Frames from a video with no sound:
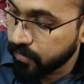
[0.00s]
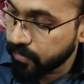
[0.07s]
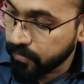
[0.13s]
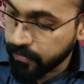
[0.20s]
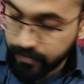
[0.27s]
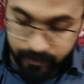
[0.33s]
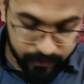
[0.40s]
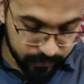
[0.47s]

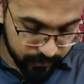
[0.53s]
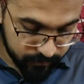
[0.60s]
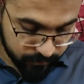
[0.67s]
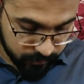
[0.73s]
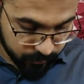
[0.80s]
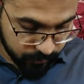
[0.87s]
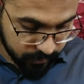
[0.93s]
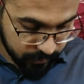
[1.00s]
and
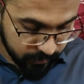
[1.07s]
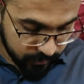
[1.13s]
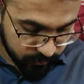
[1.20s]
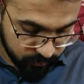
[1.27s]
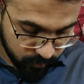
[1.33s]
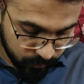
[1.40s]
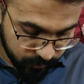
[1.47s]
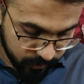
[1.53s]
from the
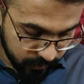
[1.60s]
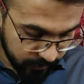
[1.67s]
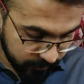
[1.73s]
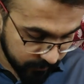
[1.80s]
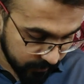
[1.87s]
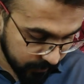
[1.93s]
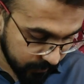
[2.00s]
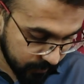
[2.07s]
transformer I
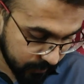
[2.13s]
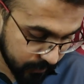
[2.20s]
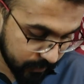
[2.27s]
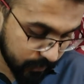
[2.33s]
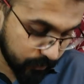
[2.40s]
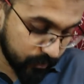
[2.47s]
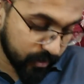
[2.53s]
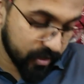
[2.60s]
have
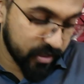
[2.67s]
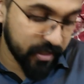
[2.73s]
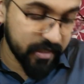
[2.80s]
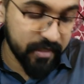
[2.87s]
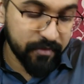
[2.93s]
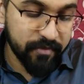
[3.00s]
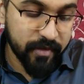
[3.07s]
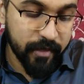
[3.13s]
connected a bridge
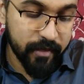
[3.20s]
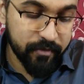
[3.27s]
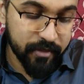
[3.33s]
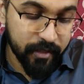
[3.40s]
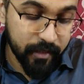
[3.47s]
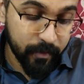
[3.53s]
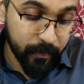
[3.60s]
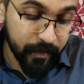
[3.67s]
rectifier
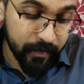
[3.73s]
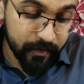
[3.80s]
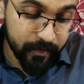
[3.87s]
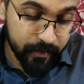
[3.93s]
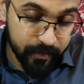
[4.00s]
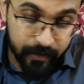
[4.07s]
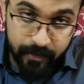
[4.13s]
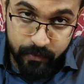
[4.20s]
with a
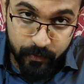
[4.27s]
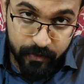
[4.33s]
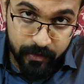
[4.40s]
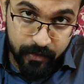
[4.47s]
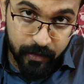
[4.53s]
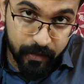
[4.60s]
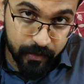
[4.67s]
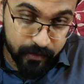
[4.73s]
capacitor as
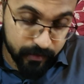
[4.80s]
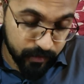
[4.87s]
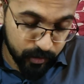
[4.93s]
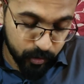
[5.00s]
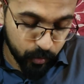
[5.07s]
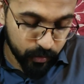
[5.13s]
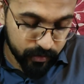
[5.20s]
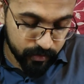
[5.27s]
I
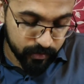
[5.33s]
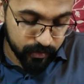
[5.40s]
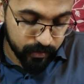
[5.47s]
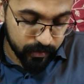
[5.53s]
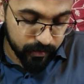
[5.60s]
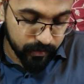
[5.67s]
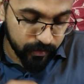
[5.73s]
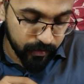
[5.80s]
showed in the
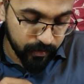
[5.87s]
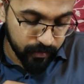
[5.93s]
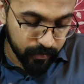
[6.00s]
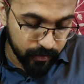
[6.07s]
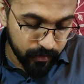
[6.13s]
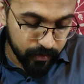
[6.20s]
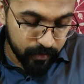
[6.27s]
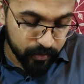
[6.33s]
circuit.
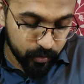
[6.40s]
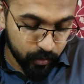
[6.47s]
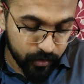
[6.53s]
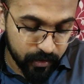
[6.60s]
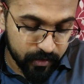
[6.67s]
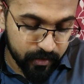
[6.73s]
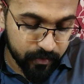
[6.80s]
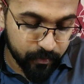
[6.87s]
So
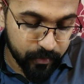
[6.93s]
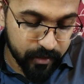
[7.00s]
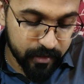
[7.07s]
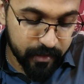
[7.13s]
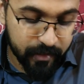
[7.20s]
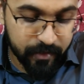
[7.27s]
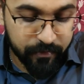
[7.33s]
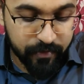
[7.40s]
this
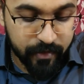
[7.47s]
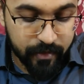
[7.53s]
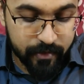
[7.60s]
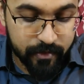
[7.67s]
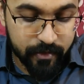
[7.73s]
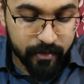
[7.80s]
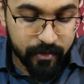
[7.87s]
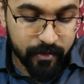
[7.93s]
bridge rectifier
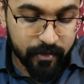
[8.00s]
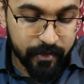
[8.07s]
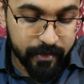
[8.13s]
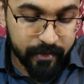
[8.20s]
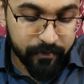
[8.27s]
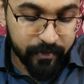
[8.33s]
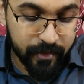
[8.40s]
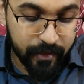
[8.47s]
is a
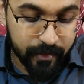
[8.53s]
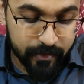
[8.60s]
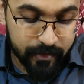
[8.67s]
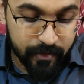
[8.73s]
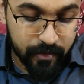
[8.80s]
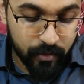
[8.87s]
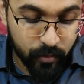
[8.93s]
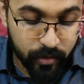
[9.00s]
rectifier
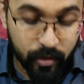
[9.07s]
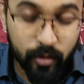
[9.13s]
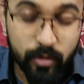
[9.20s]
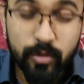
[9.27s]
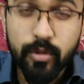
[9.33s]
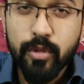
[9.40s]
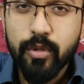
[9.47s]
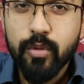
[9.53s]
IC. You can
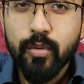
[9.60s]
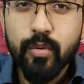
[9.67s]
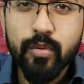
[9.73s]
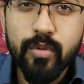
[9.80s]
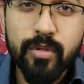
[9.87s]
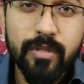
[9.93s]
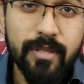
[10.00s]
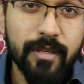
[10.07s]
also
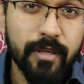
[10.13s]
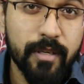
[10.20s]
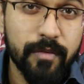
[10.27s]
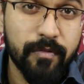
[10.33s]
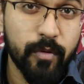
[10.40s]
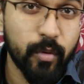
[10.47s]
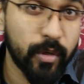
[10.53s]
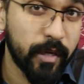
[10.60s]
use
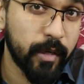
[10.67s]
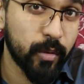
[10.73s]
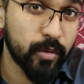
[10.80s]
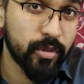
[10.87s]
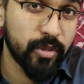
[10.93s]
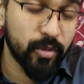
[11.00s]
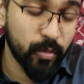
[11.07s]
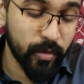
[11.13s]
4
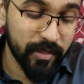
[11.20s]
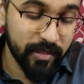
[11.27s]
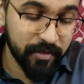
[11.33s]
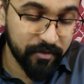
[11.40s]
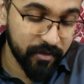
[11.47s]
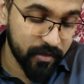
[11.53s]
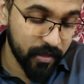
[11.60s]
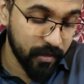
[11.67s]
diodes to
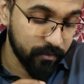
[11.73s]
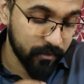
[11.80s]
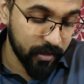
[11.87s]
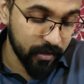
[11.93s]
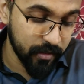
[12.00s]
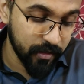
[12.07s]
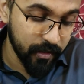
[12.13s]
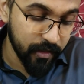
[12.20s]
achieve the same
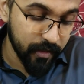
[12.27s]
thing,